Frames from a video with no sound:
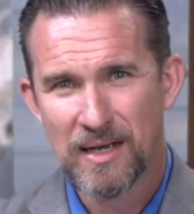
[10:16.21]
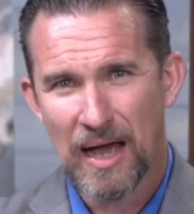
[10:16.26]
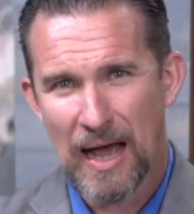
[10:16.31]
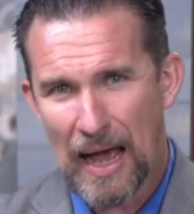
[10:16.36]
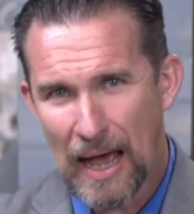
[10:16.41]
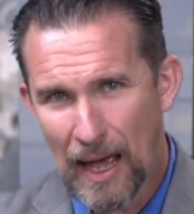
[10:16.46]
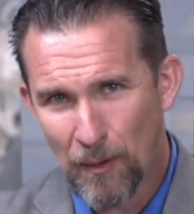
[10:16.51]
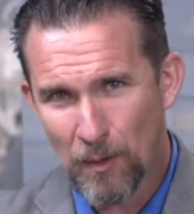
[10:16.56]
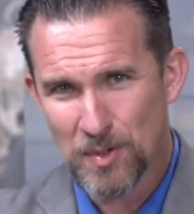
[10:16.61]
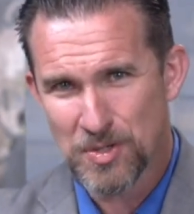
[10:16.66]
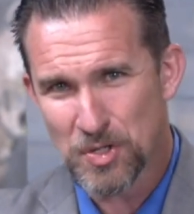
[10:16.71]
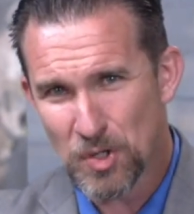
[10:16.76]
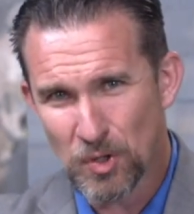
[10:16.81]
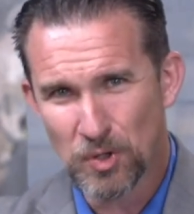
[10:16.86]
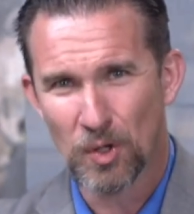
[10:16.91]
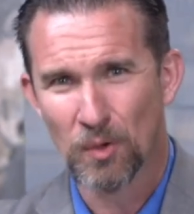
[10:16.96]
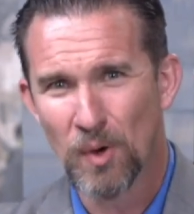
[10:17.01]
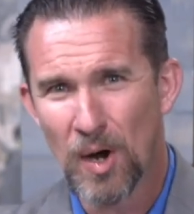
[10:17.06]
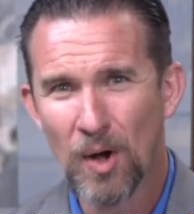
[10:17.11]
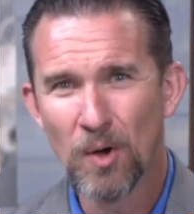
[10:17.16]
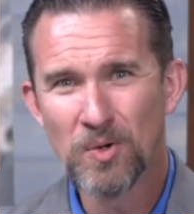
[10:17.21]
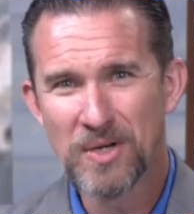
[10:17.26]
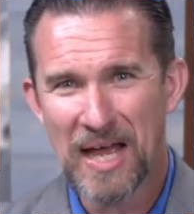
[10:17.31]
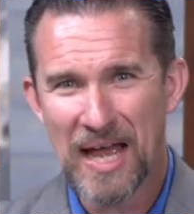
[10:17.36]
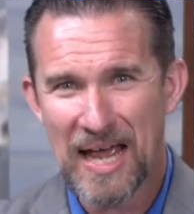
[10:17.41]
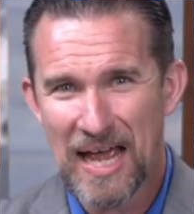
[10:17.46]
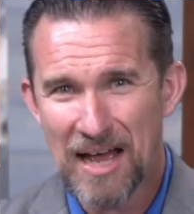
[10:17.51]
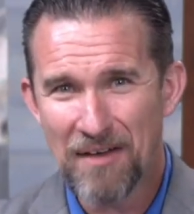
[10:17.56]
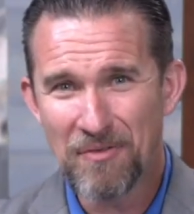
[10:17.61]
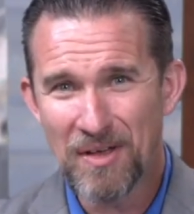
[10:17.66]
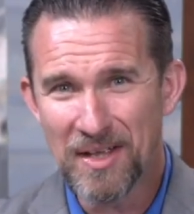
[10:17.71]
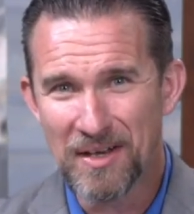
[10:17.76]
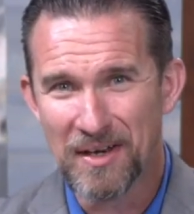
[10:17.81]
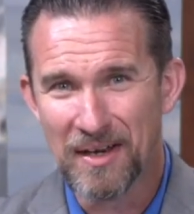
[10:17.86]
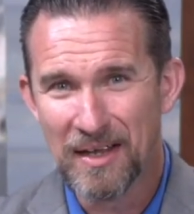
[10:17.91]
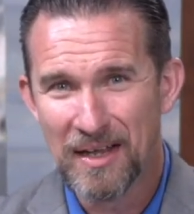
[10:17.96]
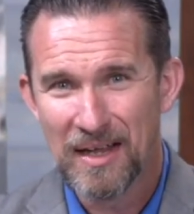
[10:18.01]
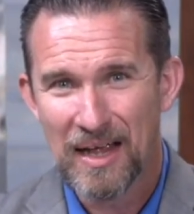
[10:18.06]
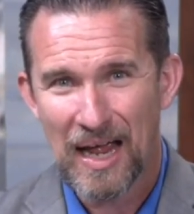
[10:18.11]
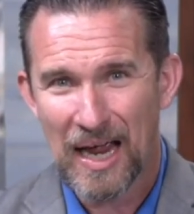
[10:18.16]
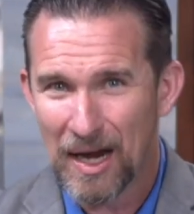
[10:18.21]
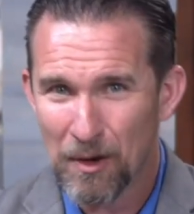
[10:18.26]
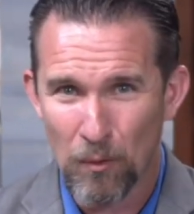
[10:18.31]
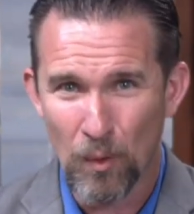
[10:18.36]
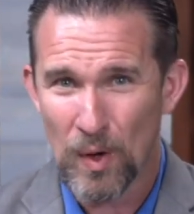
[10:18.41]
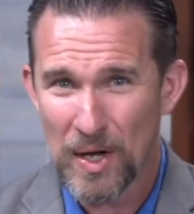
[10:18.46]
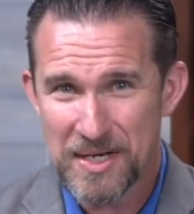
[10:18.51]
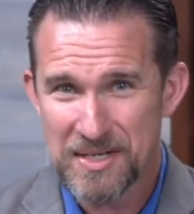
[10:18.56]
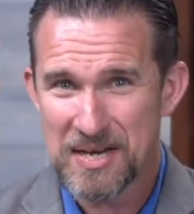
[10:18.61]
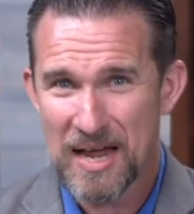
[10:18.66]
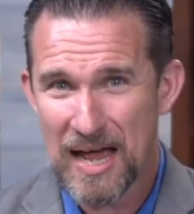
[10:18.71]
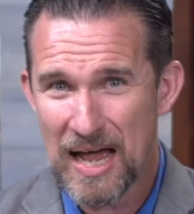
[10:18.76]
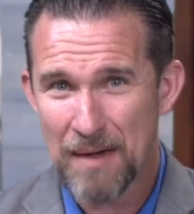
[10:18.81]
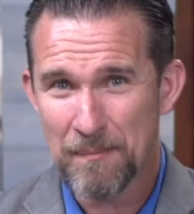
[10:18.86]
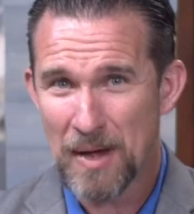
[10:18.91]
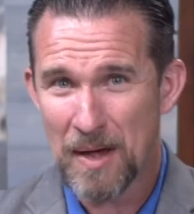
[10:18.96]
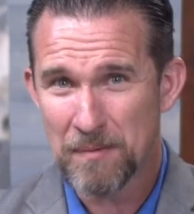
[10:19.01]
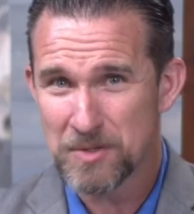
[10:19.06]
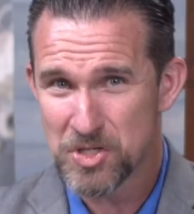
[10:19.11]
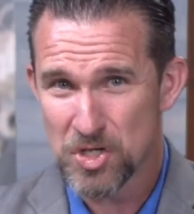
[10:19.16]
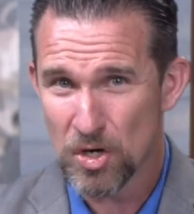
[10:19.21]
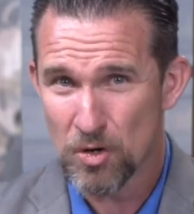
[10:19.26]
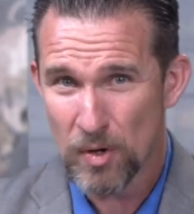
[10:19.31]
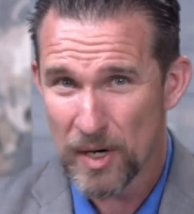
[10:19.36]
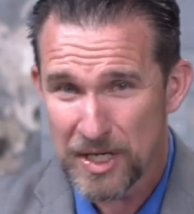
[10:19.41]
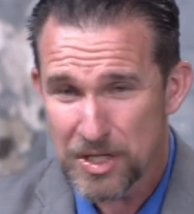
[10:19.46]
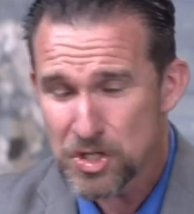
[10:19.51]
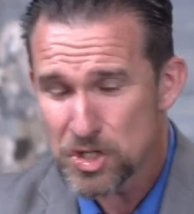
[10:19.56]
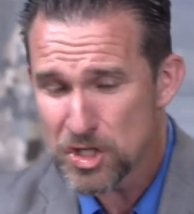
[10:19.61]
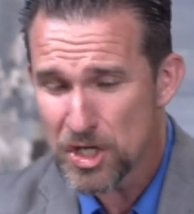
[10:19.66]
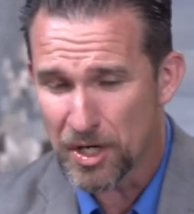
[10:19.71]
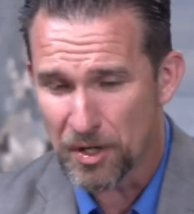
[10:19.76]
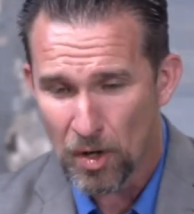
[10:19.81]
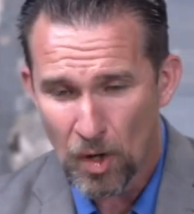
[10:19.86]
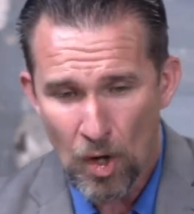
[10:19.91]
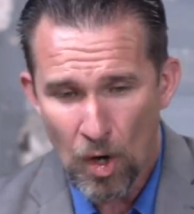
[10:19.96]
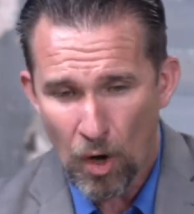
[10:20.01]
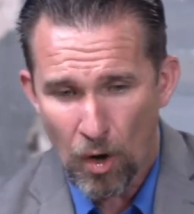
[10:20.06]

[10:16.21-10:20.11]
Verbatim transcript: I was on the road to heaven. At one time, I was a Christian.